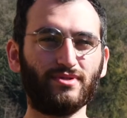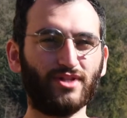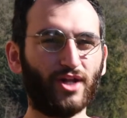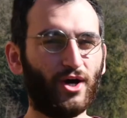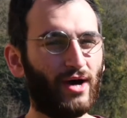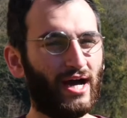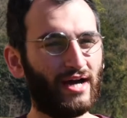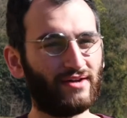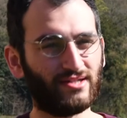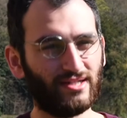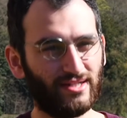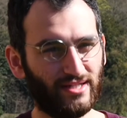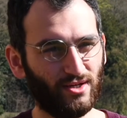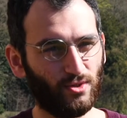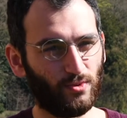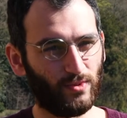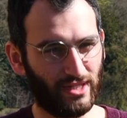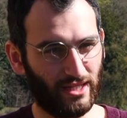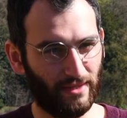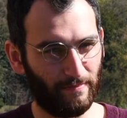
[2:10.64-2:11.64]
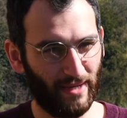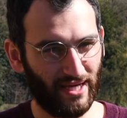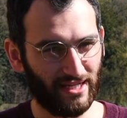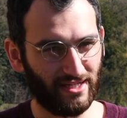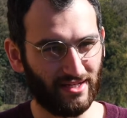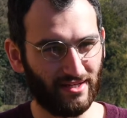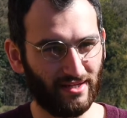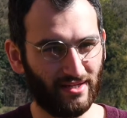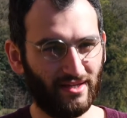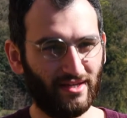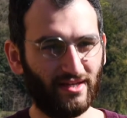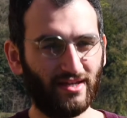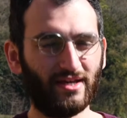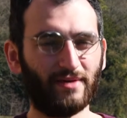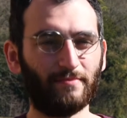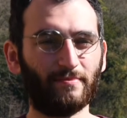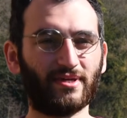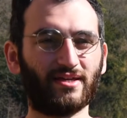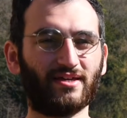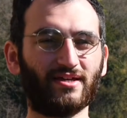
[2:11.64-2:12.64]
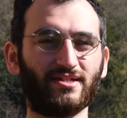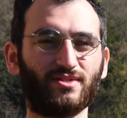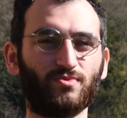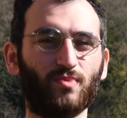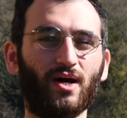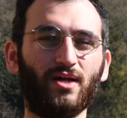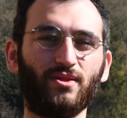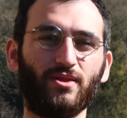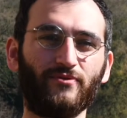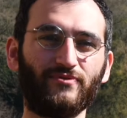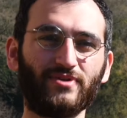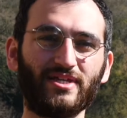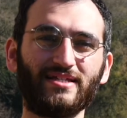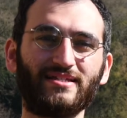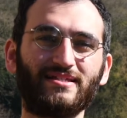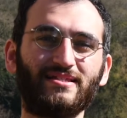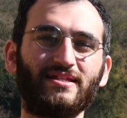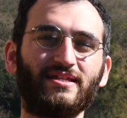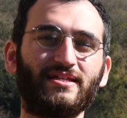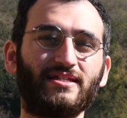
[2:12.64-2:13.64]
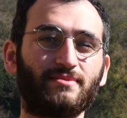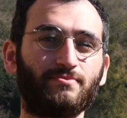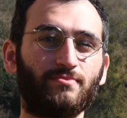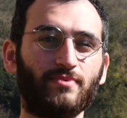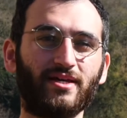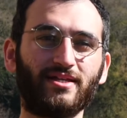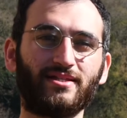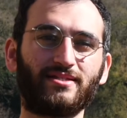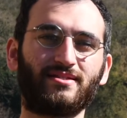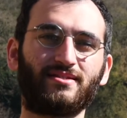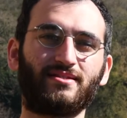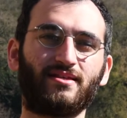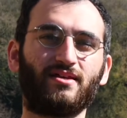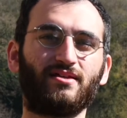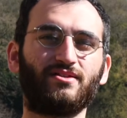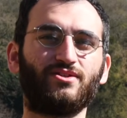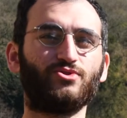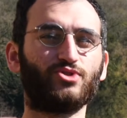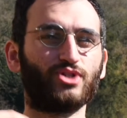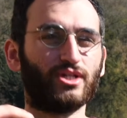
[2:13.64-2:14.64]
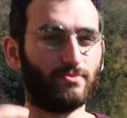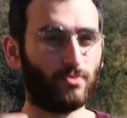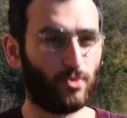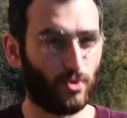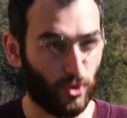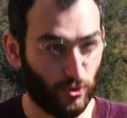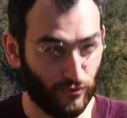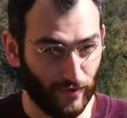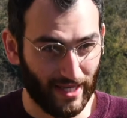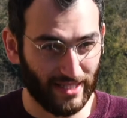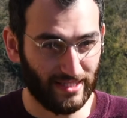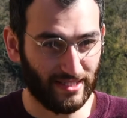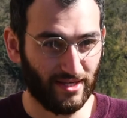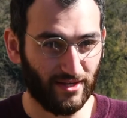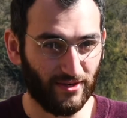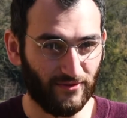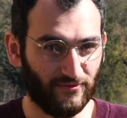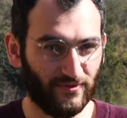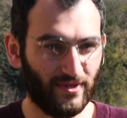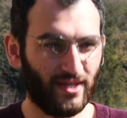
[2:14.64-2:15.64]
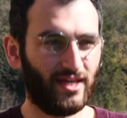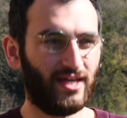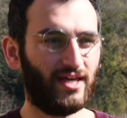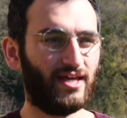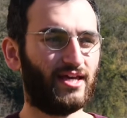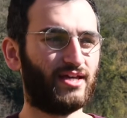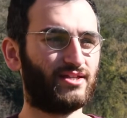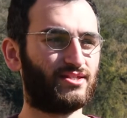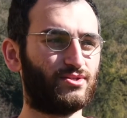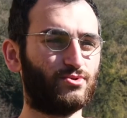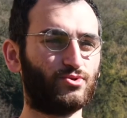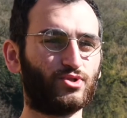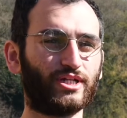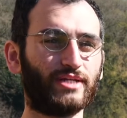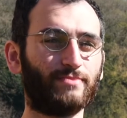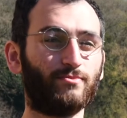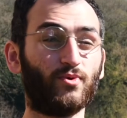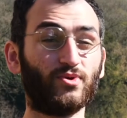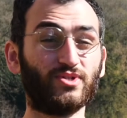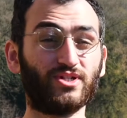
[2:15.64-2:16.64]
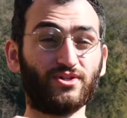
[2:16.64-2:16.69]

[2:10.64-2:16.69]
know how to deal with it better because while obviously it's, it's usually more aggressive, it's usually more